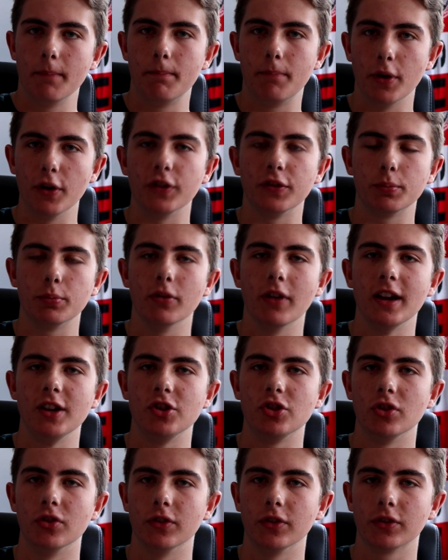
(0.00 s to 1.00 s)

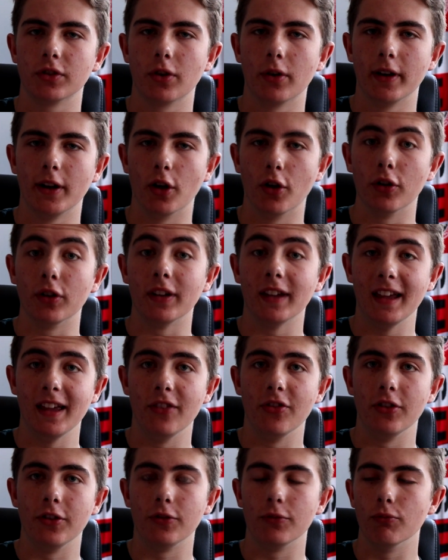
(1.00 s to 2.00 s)
perspiration that's going on
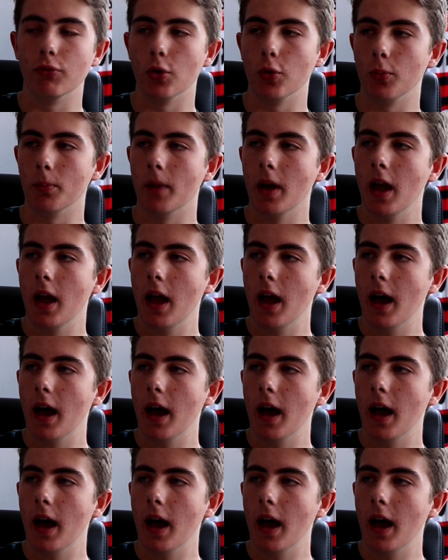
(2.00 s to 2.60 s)
in this room.